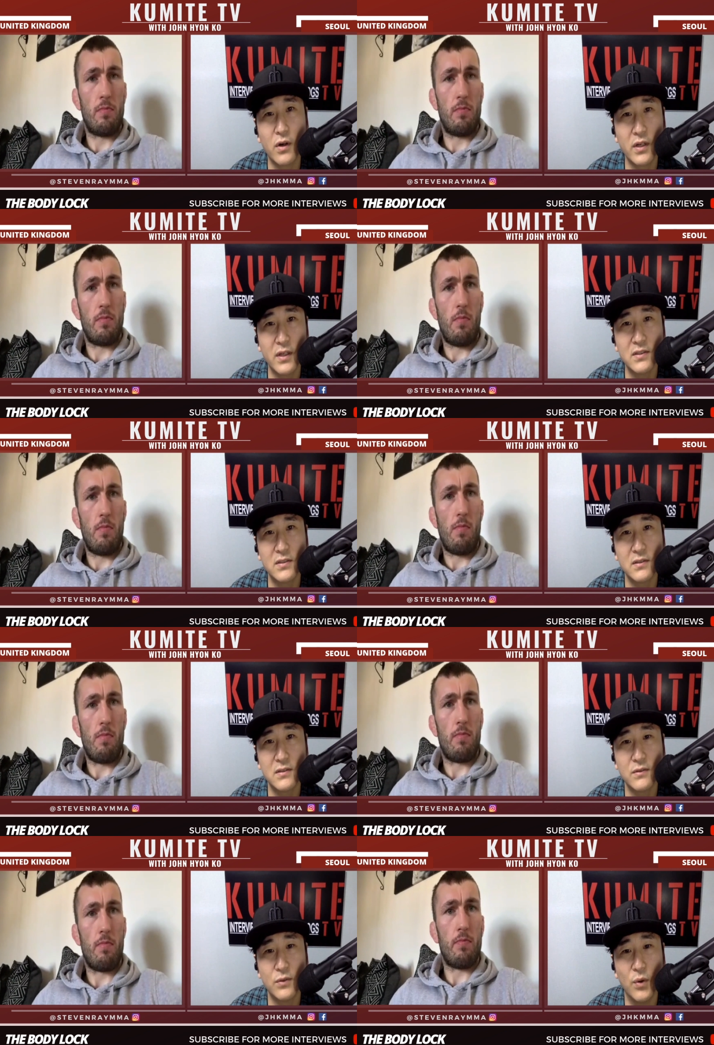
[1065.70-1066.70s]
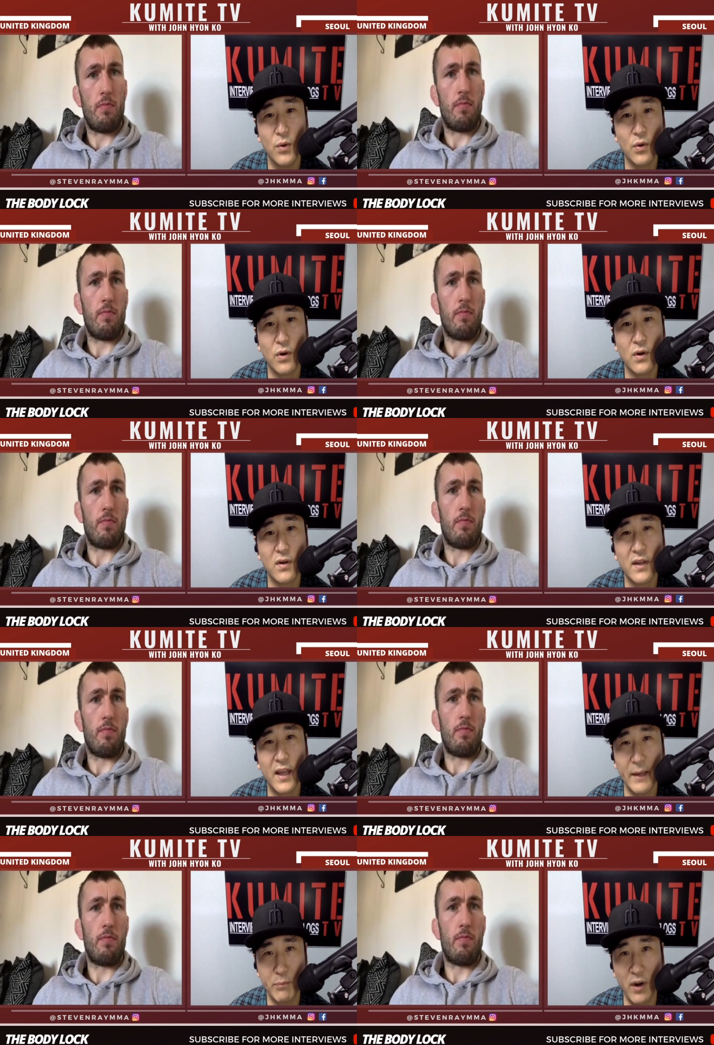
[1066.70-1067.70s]
Speaker 1: artist or
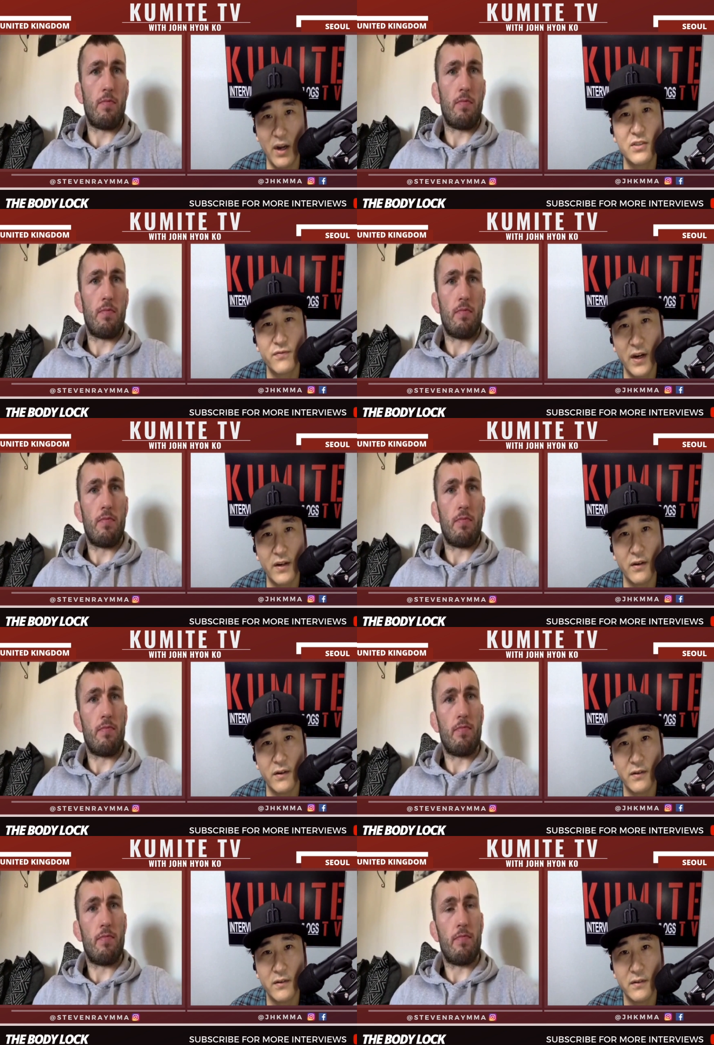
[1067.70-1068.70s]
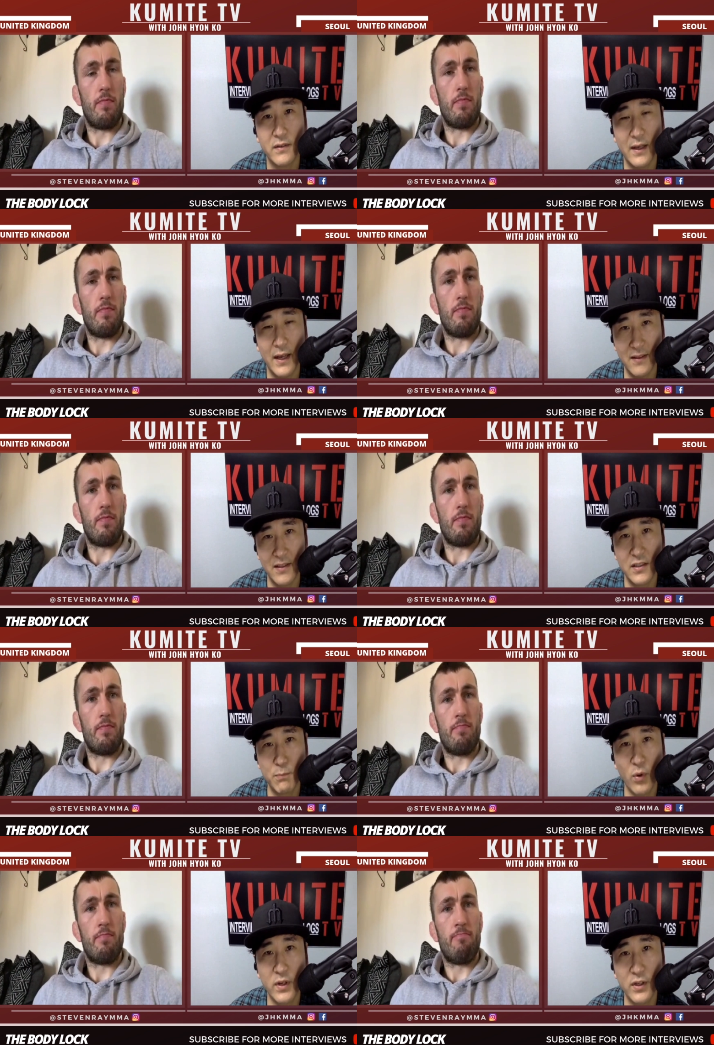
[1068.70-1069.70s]
a prize fighter at this
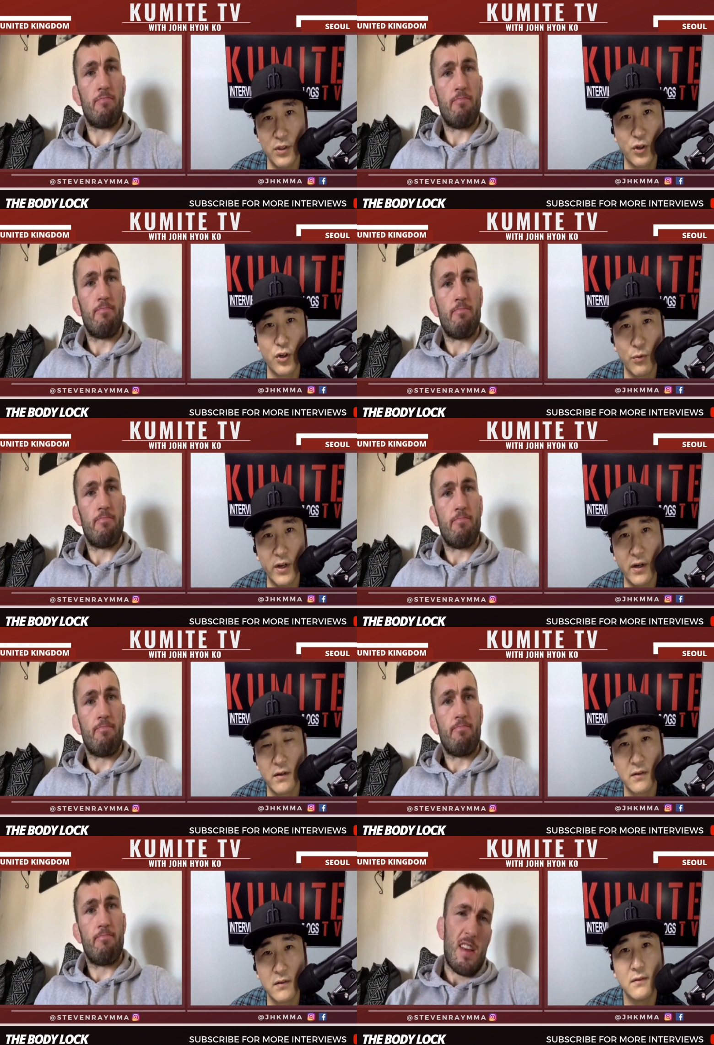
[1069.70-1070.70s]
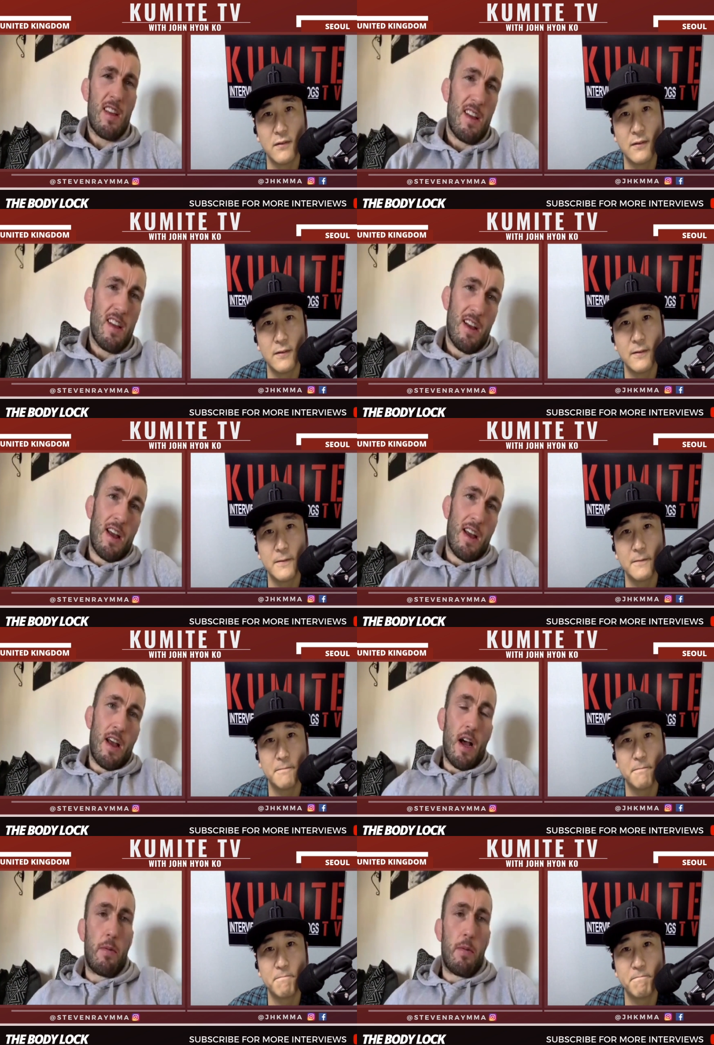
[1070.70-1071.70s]
point in your career?
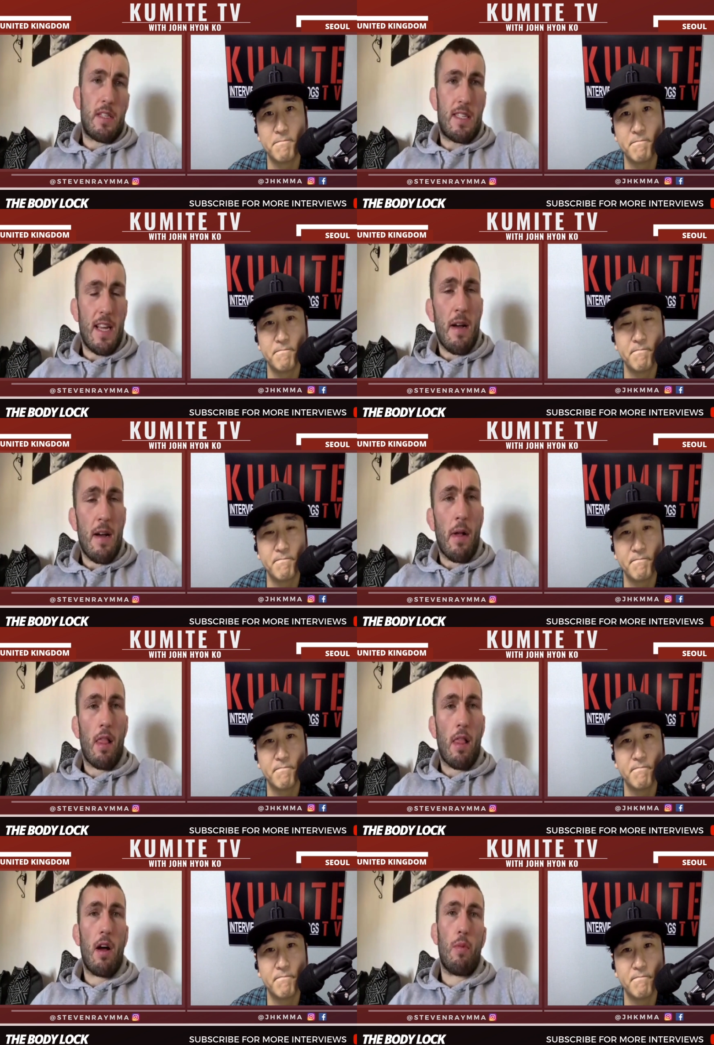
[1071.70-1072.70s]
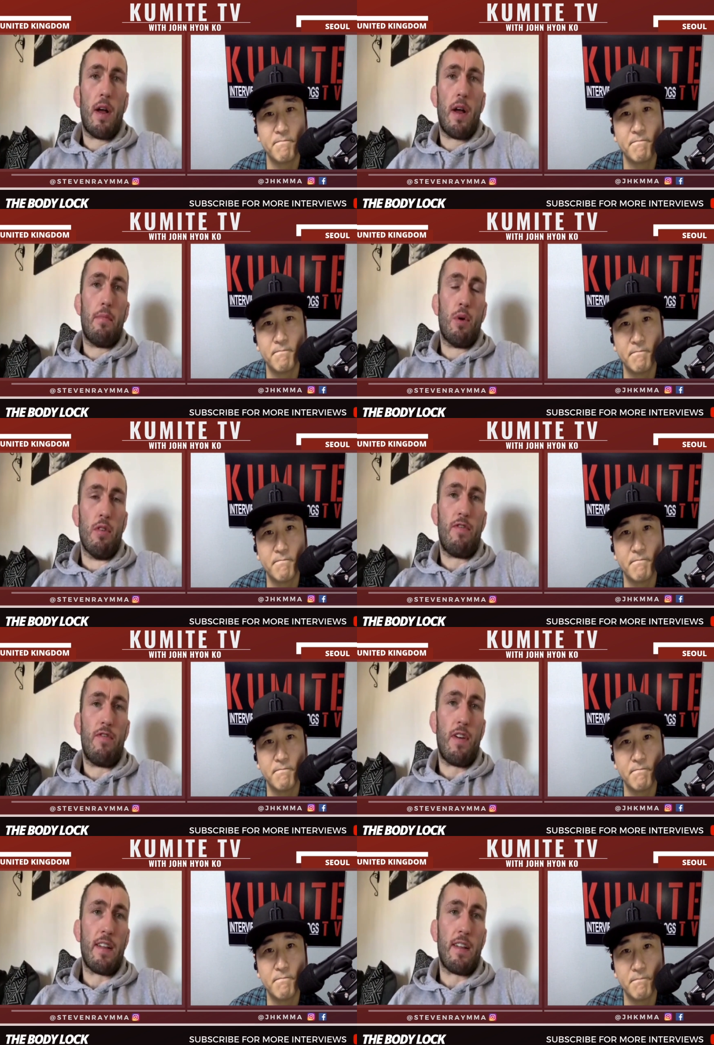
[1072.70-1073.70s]
Speaker 2: I would say I'm a little bit of both.
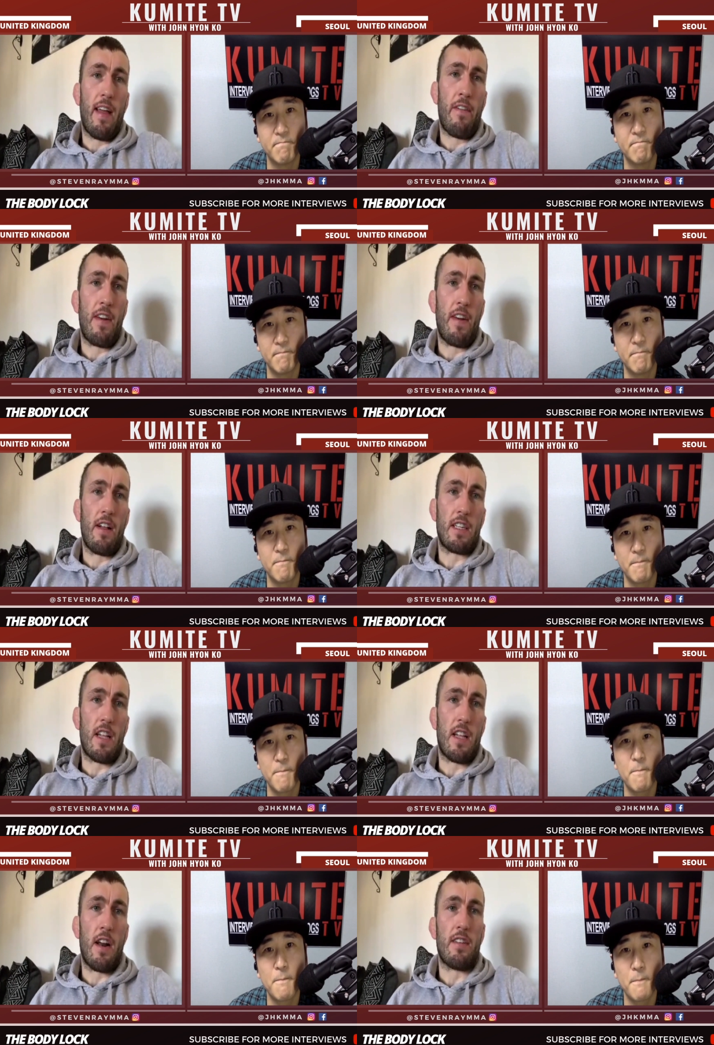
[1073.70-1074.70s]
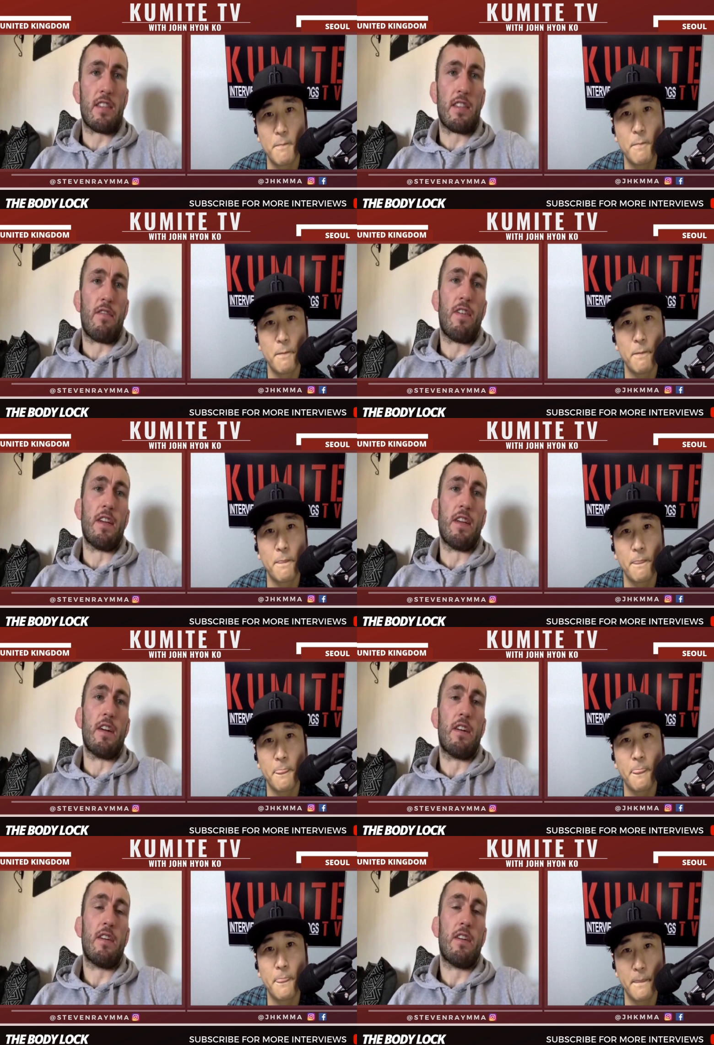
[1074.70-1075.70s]
I definitely started as a fighter.
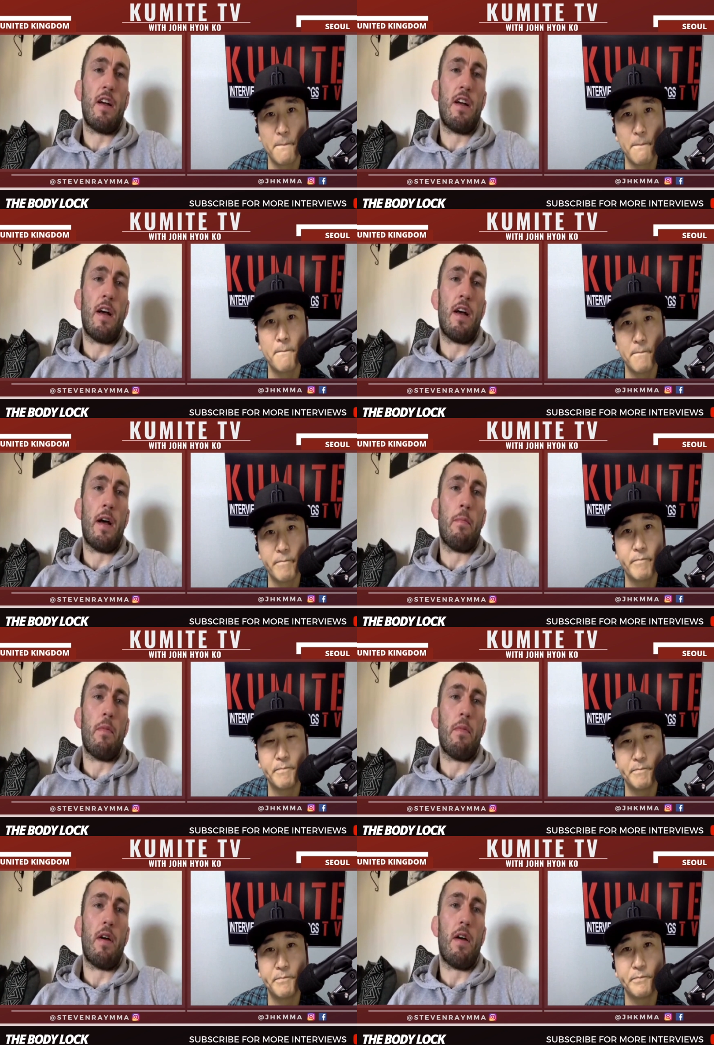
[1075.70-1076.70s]
Um,